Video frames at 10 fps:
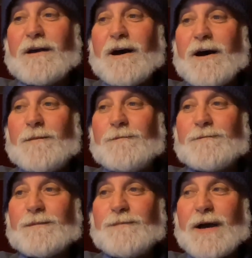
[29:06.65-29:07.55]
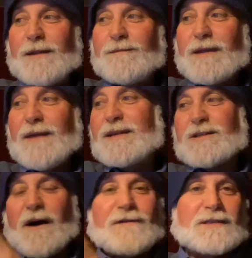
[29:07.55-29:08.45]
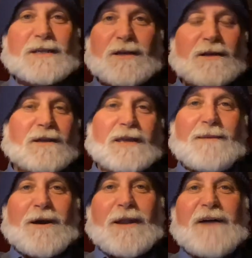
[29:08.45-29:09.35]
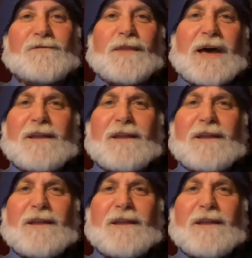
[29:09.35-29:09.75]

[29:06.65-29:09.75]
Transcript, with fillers: Um, but and this obviously came out after that.